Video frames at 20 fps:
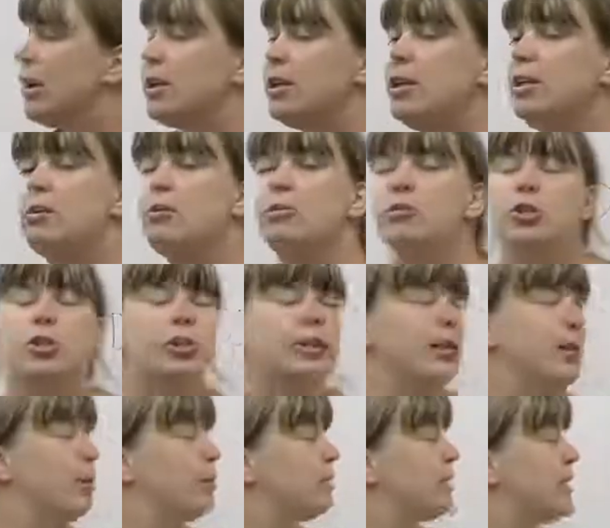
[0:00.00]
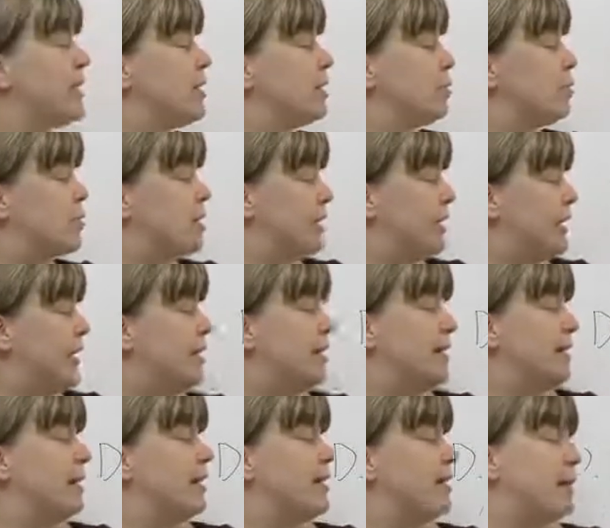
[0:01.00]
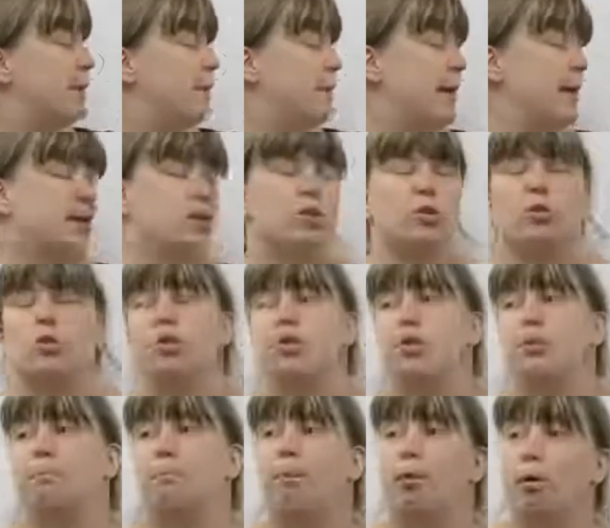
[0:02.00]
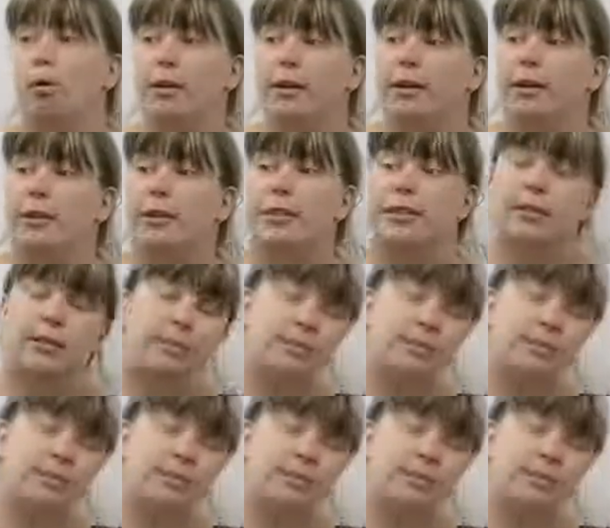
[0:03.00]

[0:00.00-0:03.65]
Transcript: Usually only used in like the Olympics or sports.